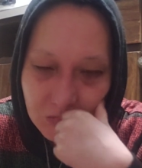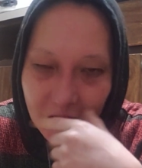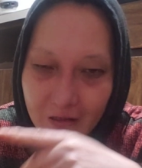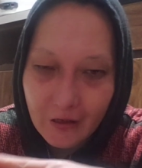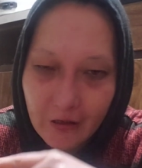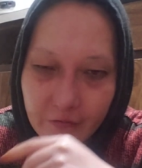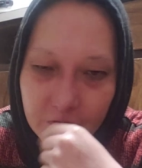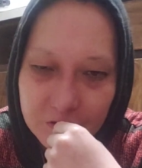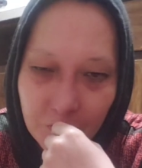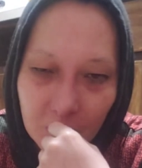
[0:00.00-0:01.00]
And then I have
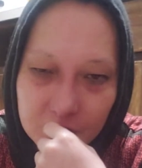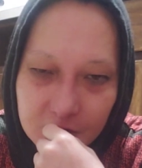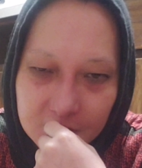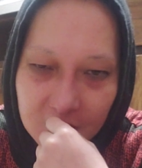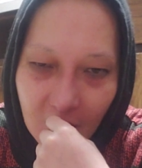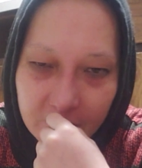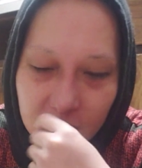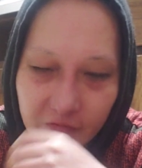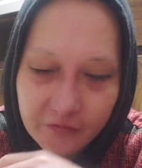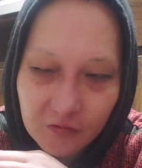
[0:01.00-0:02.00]
the small, the soft
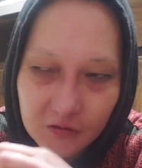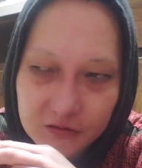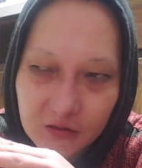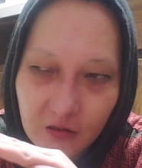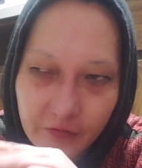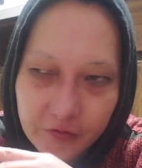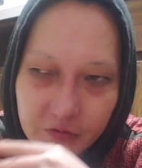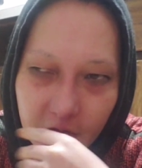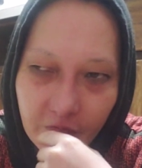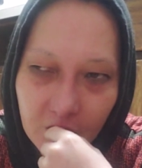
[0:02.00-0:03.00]
tofu. I still have
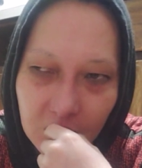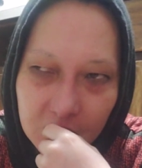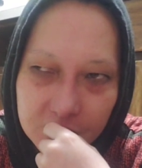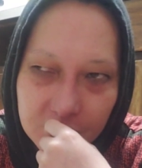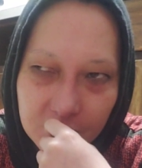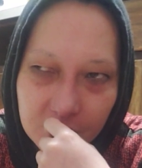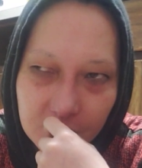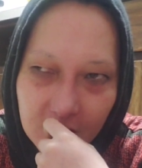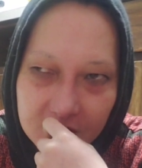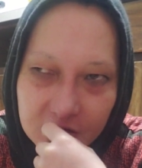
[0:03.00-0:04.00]
three of those, so
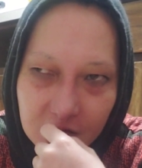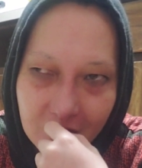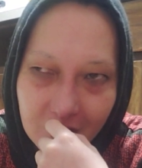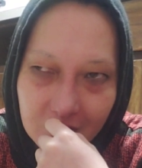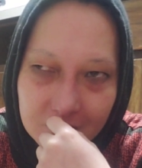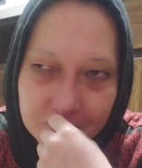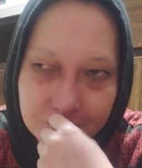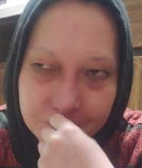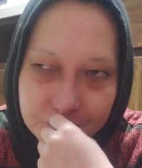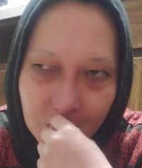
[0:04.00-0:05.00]
that's good.
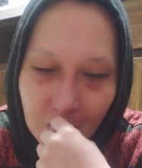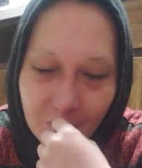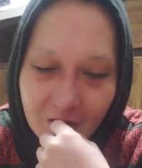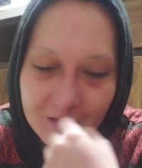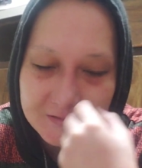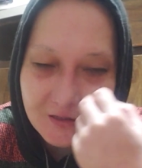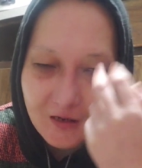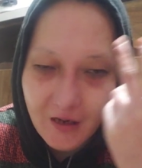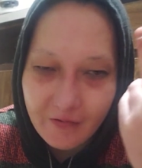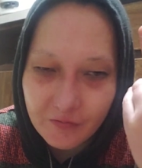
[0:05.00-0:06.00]
Like I said,
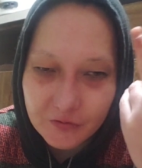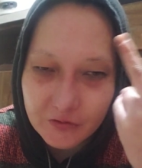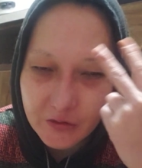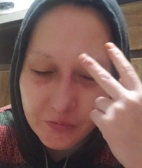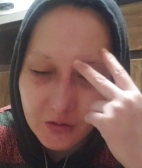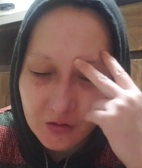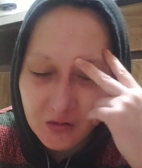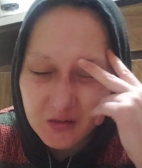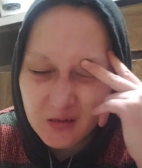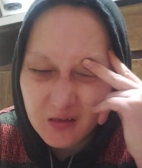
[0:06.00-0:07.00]
I haven't really been
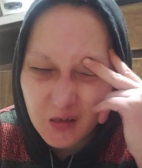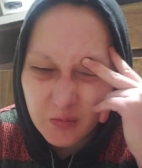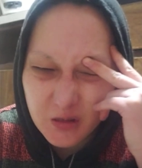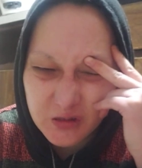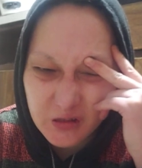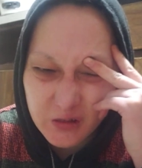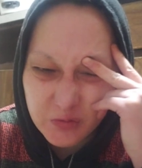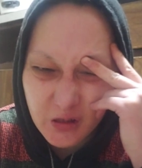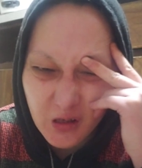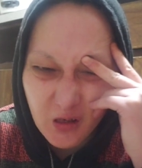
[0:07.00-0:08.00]
cooking that much, and I'm
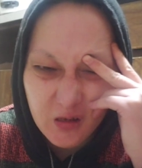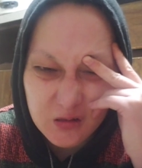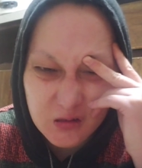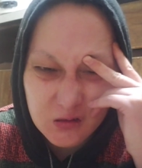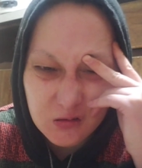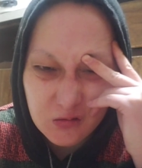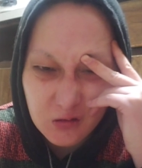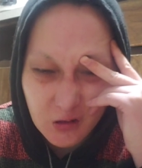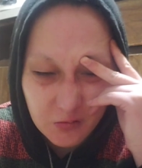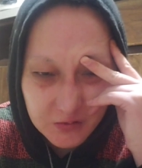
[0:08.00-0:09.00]
trying not to
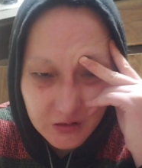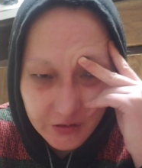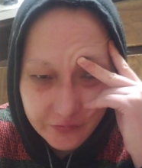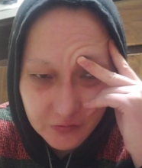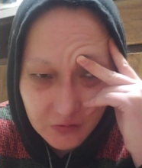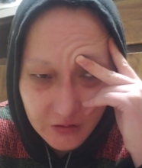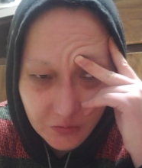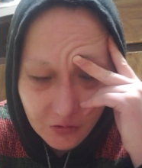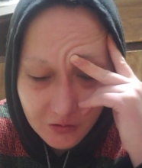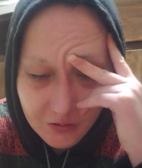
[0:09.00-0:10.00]
cook with tofu
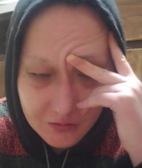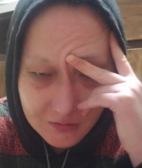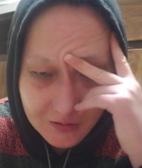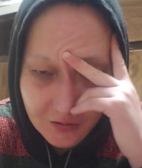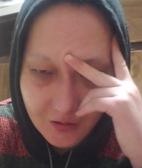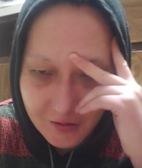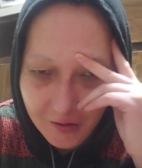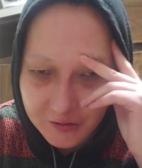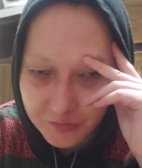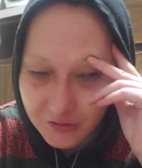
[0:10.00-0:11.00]
anymore. Like, not
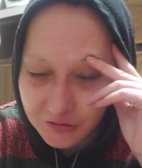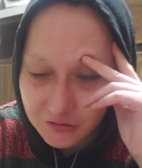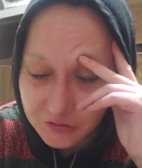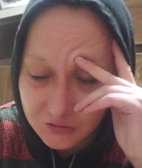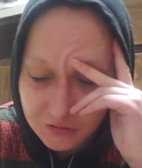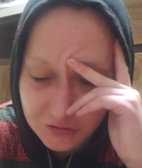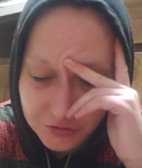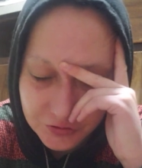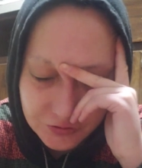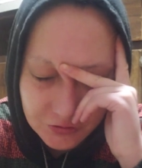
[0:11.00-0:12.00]
as much, just because
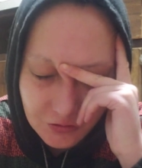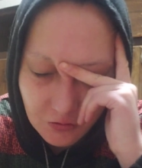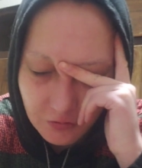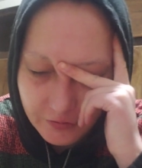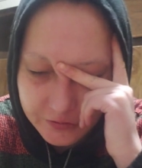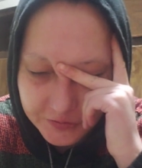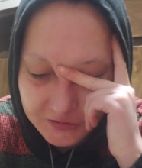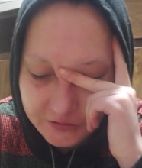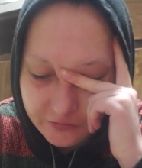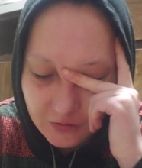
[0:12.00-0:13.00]
it's so
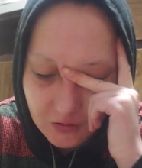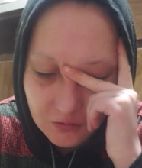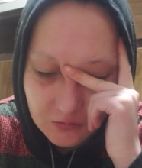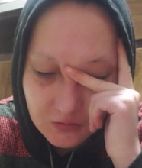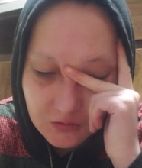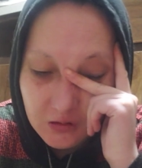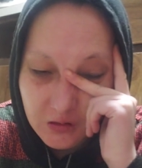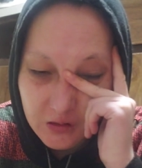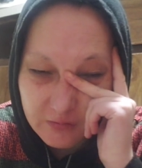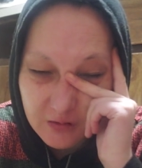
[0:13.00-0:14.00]
expensive now.
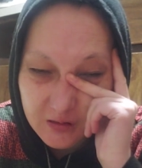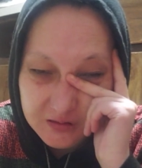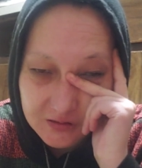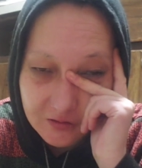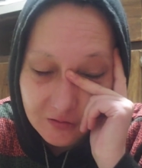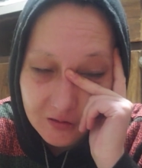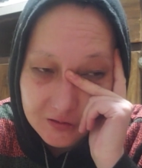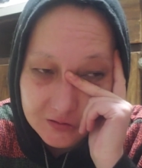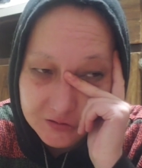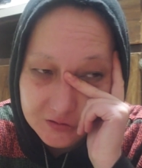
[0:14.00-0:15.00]
Like, even at
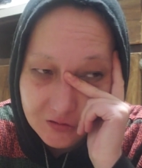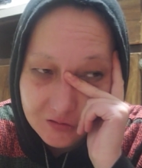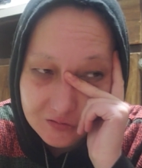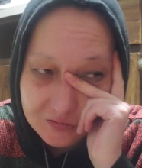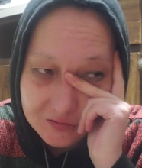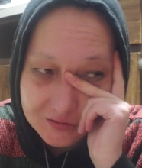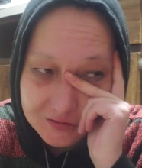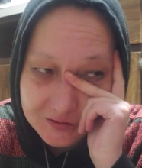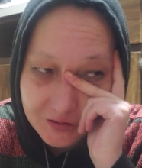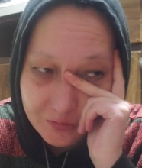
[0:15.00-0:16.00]
Sunrise, it's not, it's
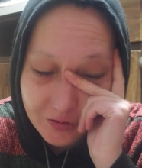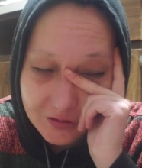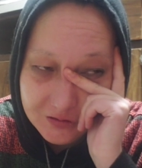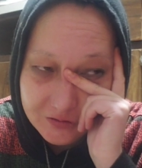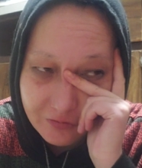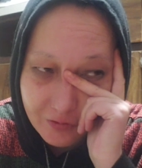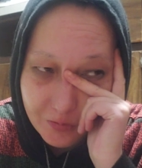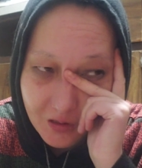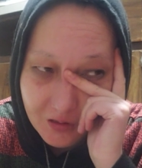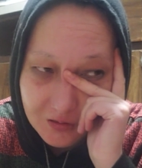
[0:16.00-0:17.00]
the same price, four
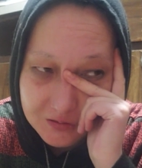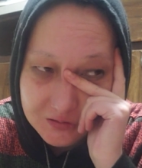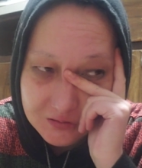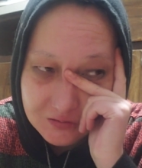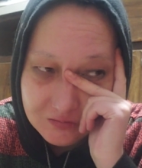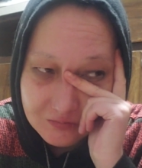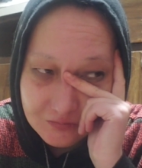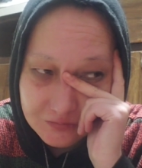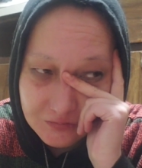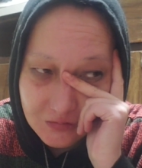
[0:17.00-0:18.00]
bucks.
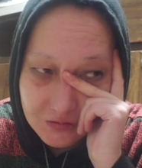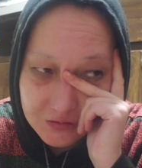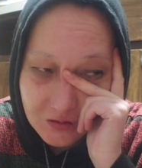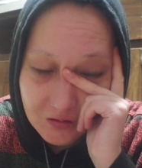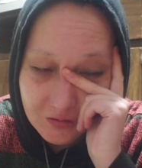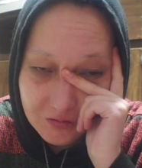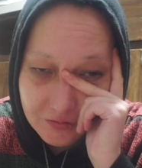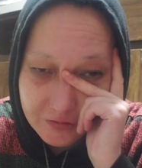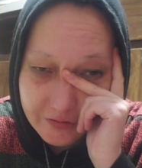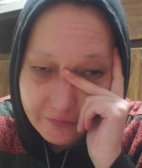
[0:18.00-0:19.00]
So,
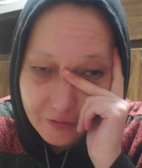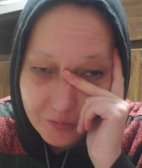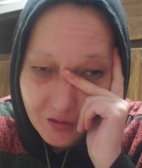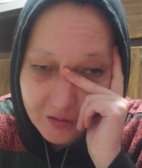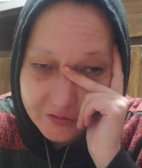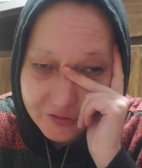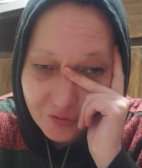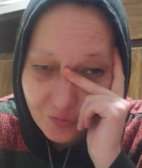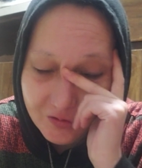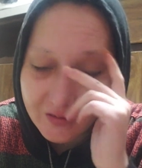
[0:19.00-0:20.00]
three, four bucks for
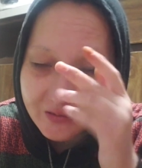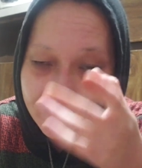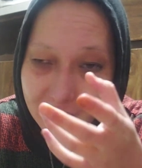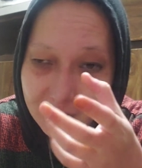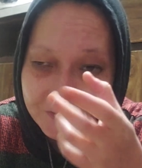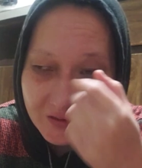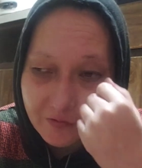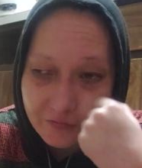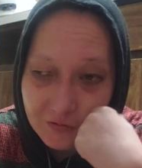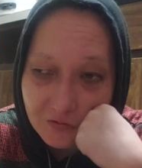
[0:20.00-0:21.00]
one thing of
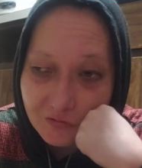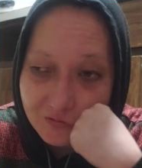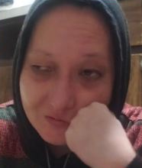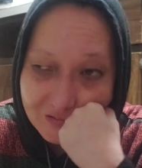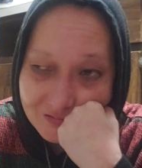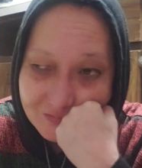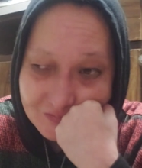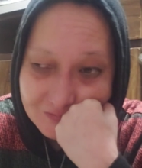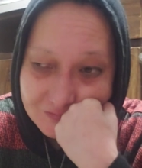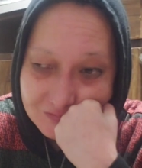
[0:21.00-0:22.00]
tofu.
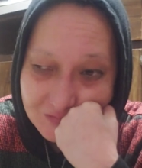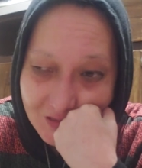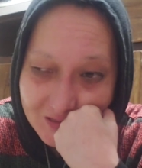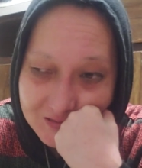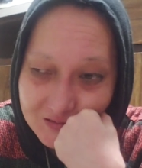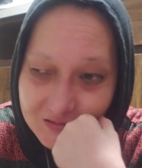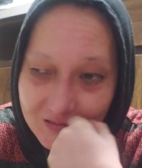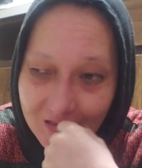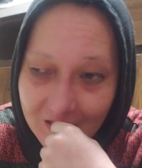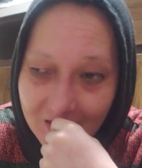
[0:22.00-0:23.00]
That's
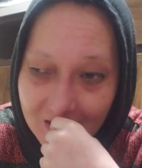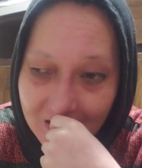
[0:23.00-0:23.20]
insane.